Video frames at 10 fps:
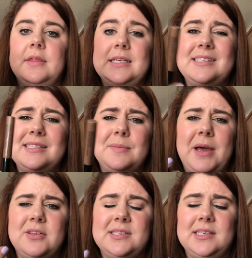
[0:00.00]
This is
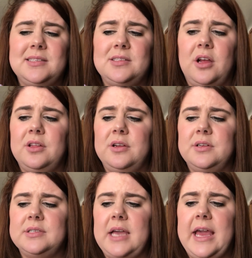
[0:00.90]
about
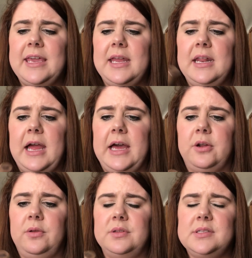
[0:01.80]
$6. I get it
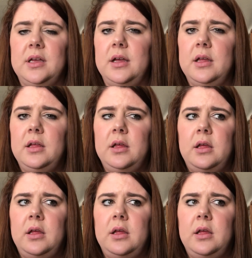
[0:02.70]
at Ulta